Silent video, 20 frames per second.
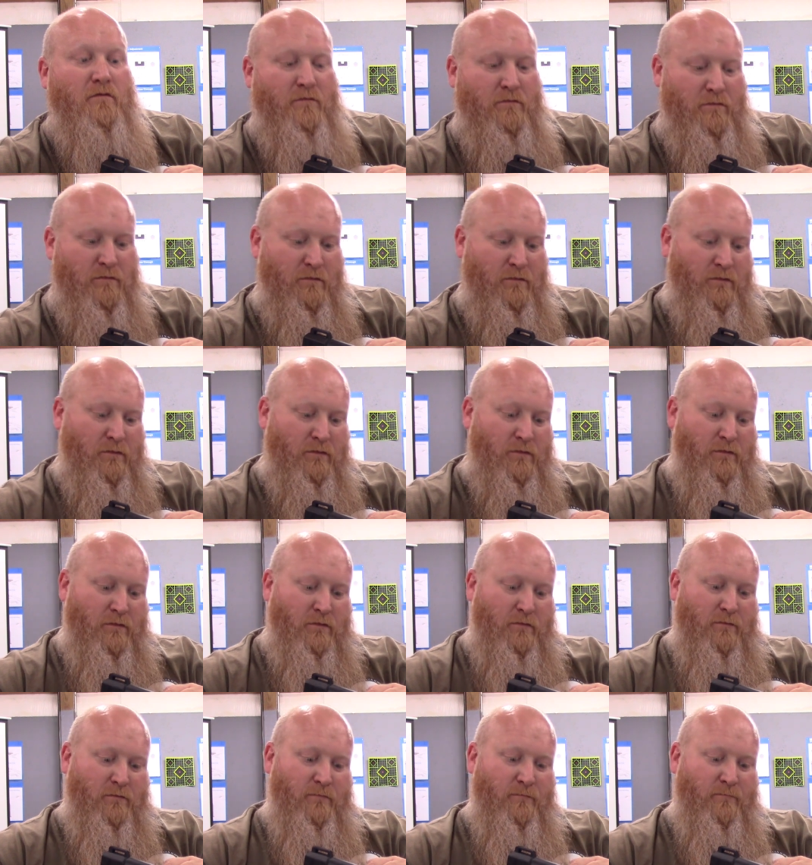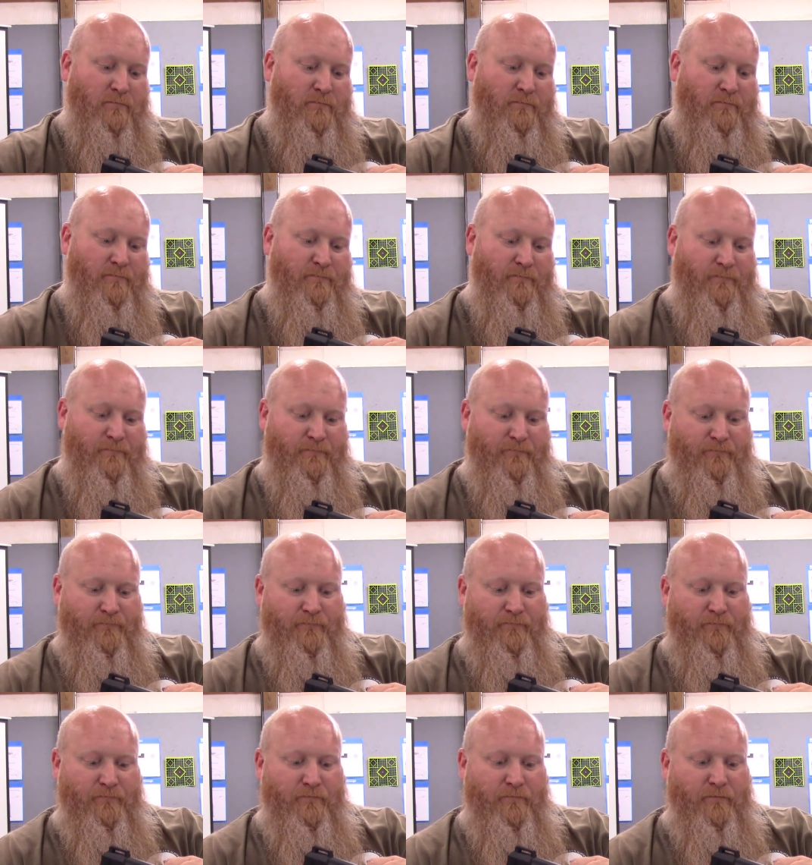
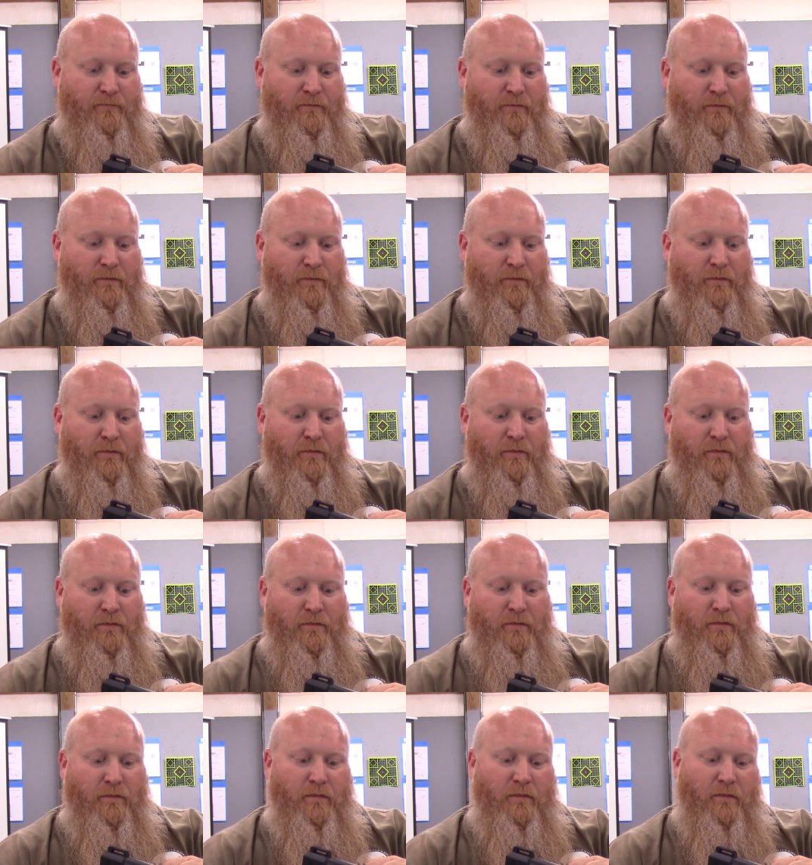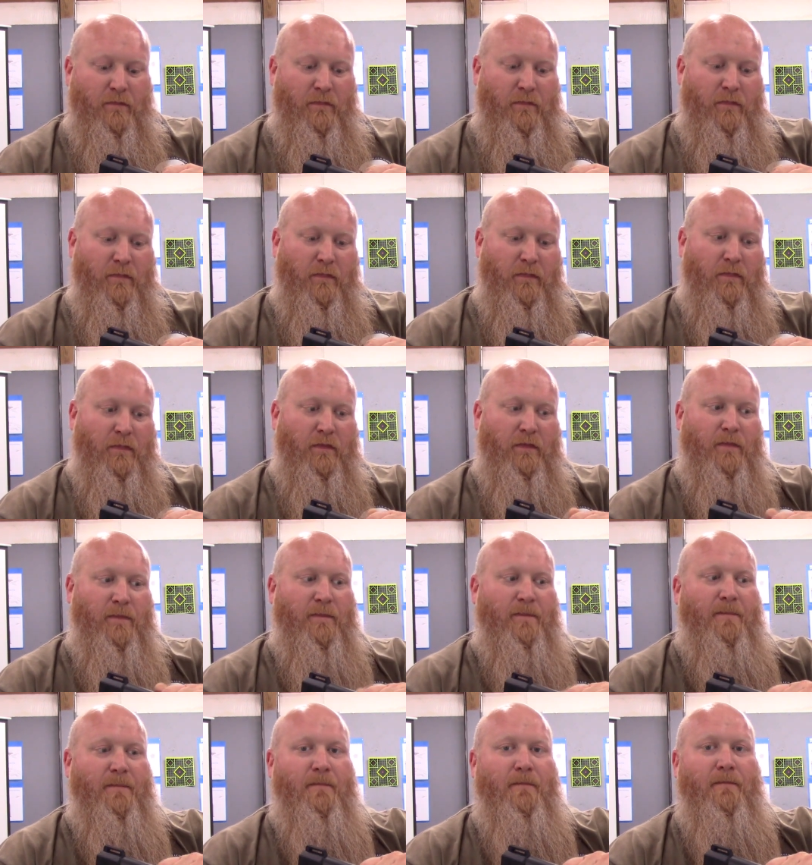
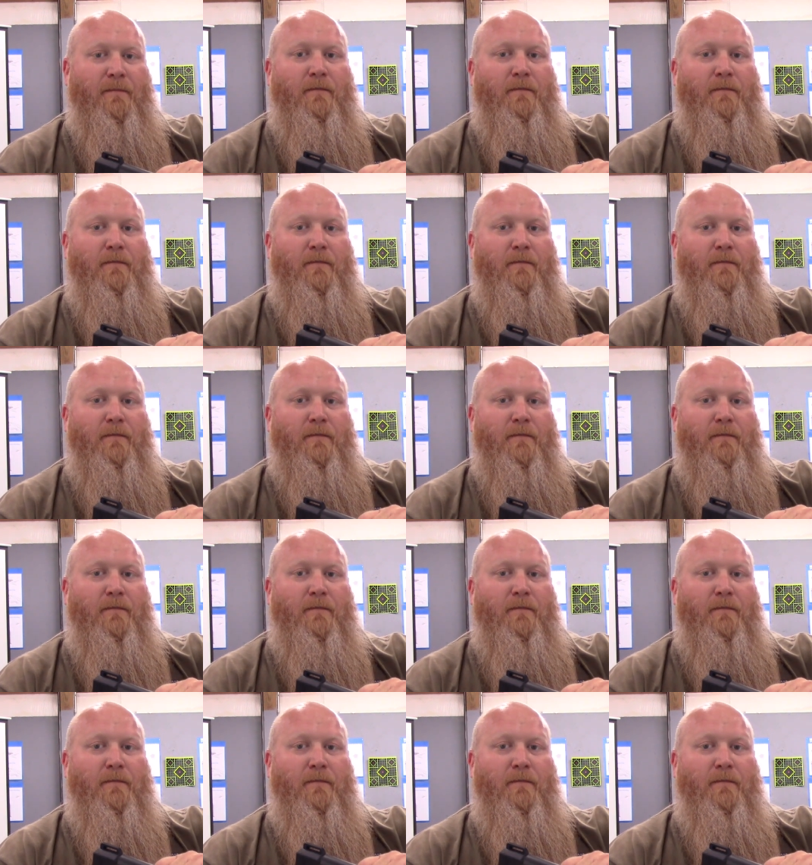Nothing is said.